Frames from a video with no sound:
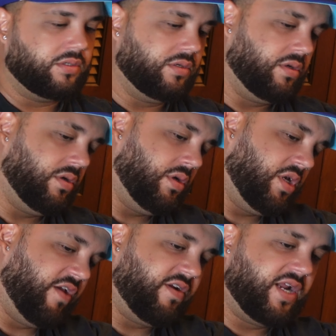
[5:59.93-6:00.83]

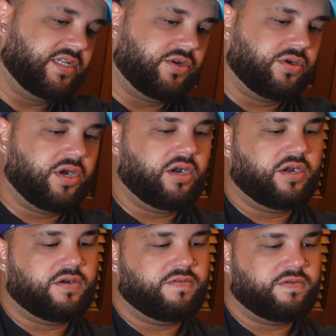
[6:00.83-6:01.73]
Alright, get a nice little
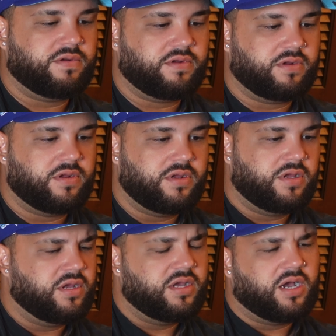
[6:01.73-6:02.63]
curve.
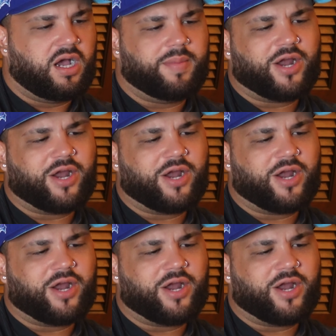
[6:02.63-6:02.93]
Um,